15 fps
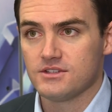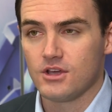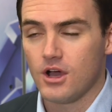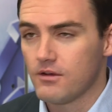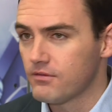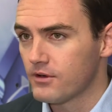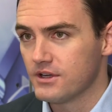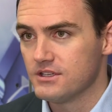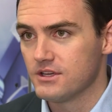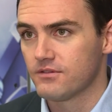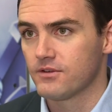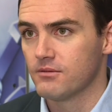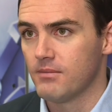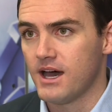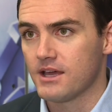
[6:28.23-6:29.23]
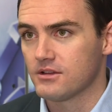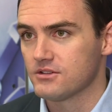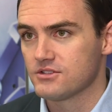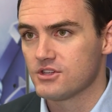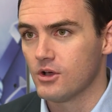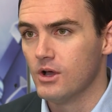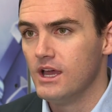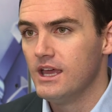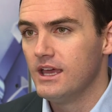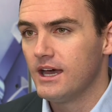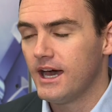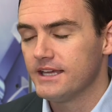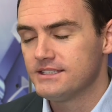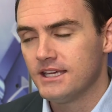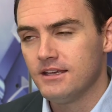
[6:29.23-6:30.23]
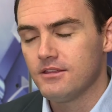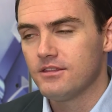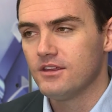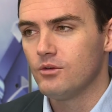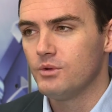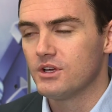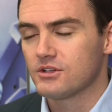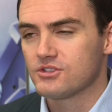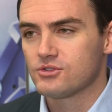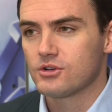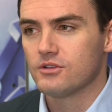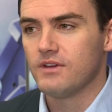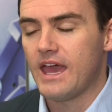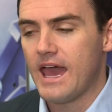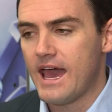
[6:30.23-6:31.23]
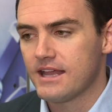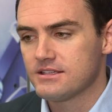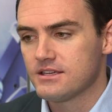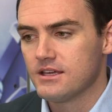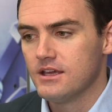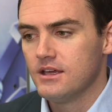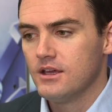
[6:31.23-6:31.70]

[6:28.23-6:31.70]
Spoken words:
They offer a different model. And so I tend to think we are sort of at